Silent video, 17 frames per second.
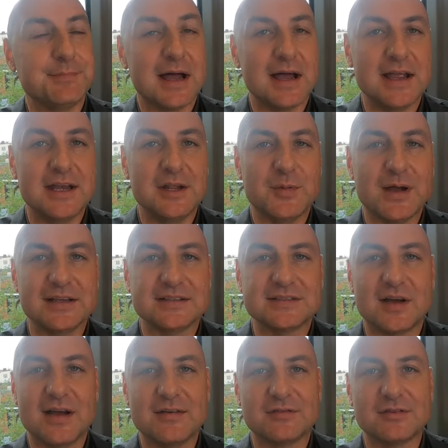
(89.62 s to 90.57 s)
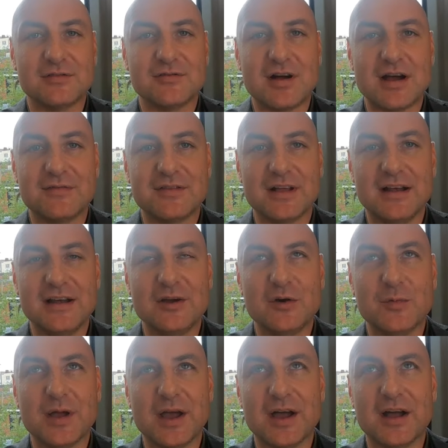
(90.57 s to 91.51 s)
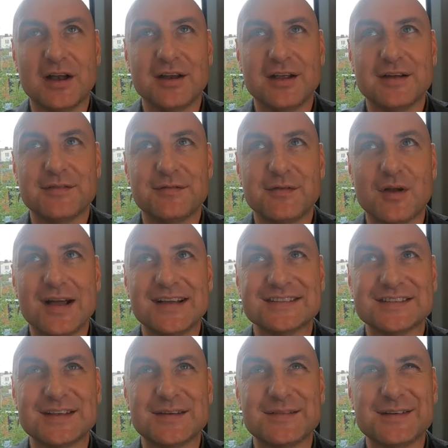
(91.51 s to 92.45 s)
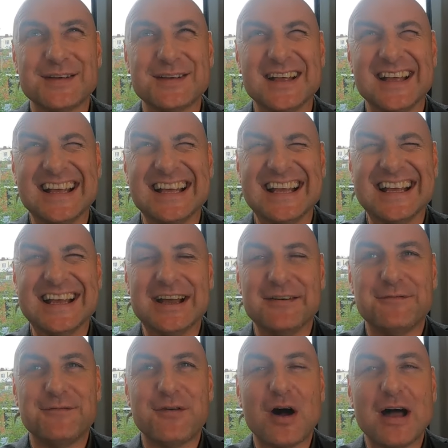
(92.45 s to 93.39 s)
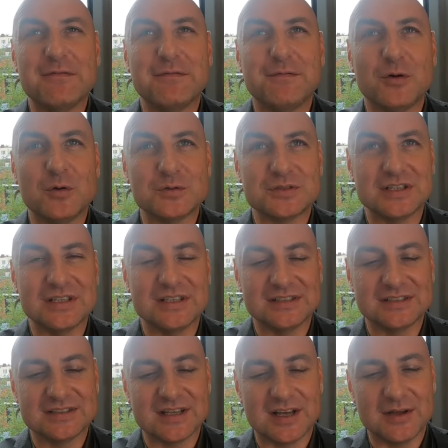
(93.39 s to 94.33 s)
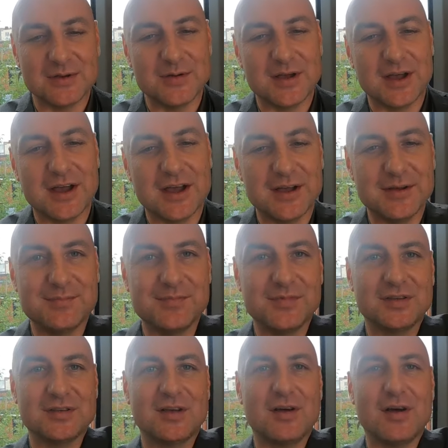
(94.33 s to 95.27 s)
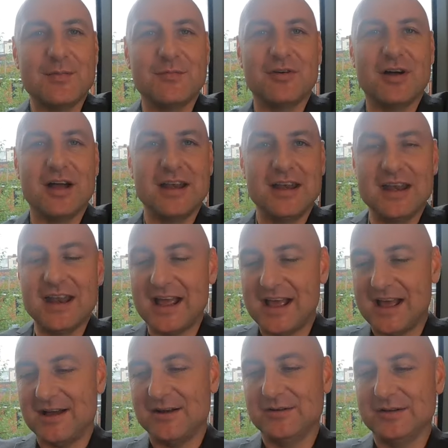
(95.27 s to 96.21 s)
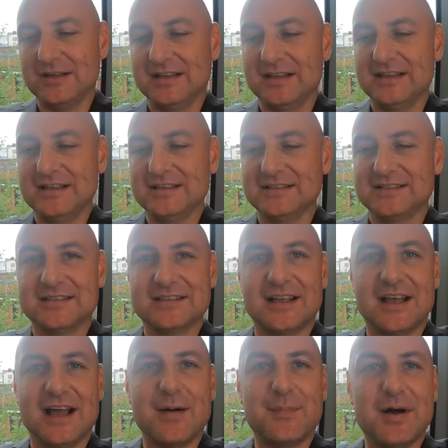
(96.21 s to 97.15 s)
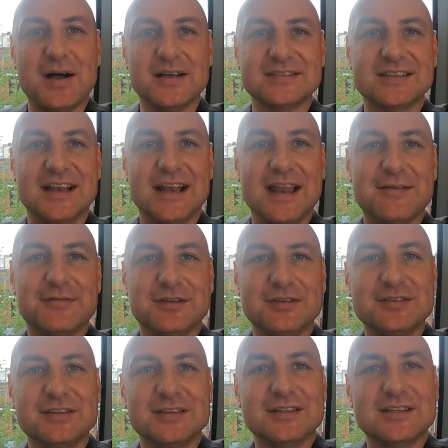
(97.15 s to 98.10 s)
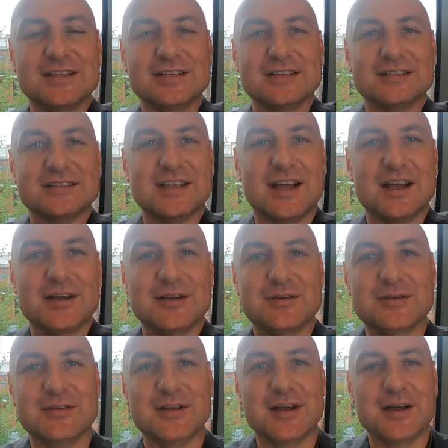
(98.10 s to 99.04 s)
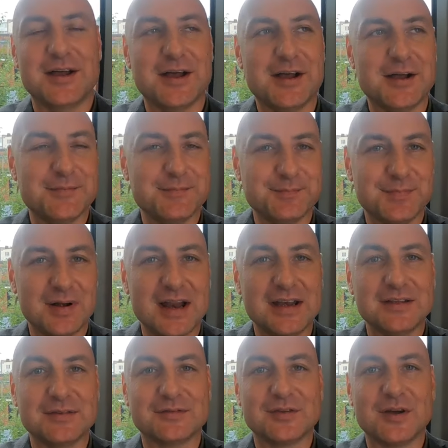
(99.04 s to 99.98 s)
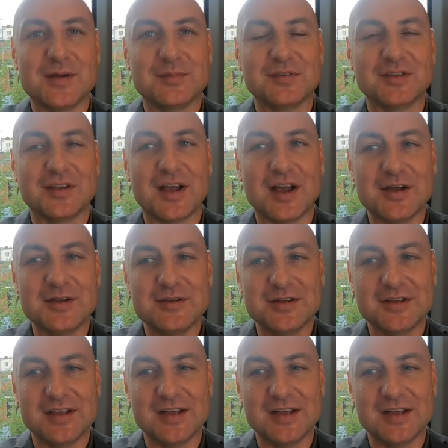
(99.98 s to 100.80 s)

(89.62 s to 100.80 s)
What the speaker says: But anyway, so I have to arrive there a little bit earlier. Flight's at 5:40, so the time right now is 11:30. So plenty of time to go.